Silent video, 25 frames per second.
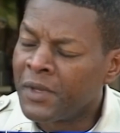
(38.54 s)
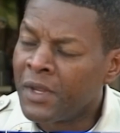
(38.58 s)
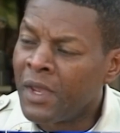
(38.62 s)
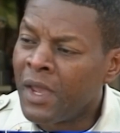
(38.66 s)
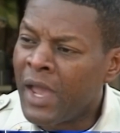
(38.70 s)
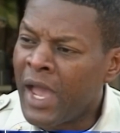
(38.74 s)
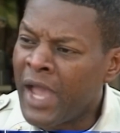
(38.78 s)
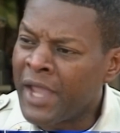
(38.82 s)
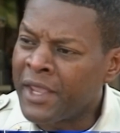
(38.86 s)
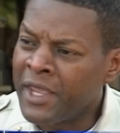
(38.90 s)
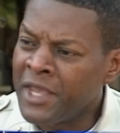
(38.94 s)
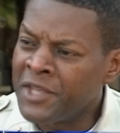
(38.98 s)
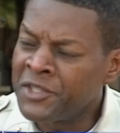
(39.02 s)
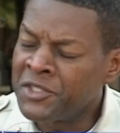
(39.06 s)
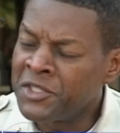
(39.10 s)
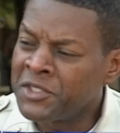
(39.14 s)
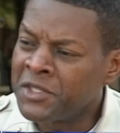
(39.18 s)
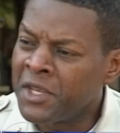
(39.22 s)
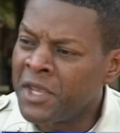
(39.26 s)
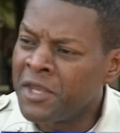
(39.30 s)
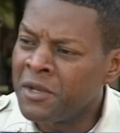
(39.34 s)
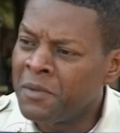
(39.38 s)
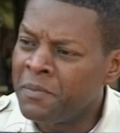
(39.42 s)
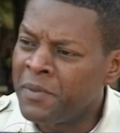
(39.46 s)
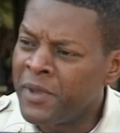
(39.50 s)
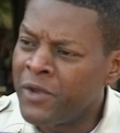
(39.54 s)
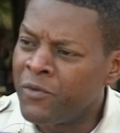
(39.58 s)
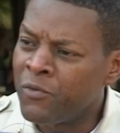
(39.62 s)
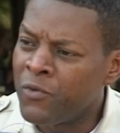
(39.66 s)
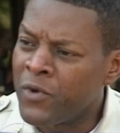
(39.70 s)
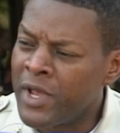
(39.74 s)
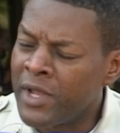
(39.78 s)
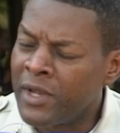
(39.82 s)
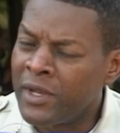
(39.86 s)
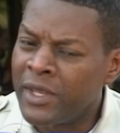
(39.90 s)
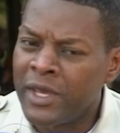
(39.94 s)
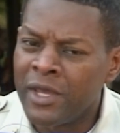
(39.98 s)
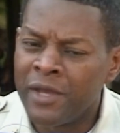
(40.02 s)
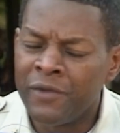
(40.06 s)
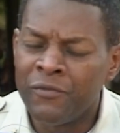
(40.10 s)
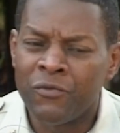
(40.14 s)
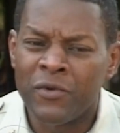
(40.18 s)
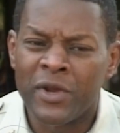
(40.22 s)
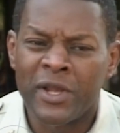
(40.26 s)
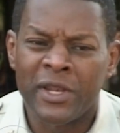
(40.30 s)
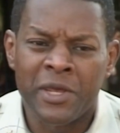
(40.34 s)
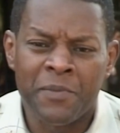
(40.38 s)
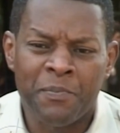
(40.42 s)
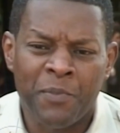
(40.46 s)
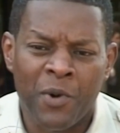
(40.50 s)
I guess it's getting to be really,
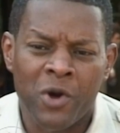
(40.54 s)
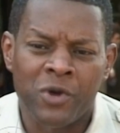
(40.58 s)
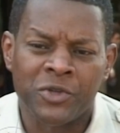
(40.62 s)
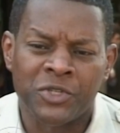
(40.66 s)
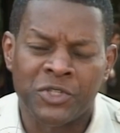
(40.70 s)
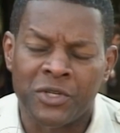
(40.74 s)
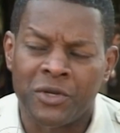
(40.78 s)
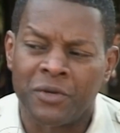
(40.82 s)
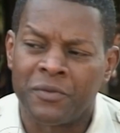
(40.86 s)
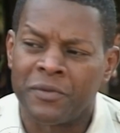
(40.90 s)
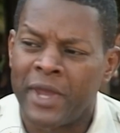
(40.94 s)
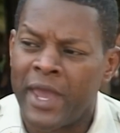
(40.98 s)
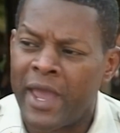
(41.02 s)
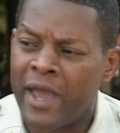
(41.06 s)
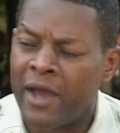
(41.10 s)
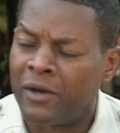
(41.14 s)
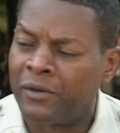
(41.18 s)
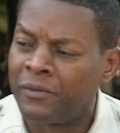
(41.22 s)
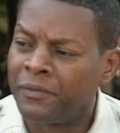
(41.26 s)
really personal now.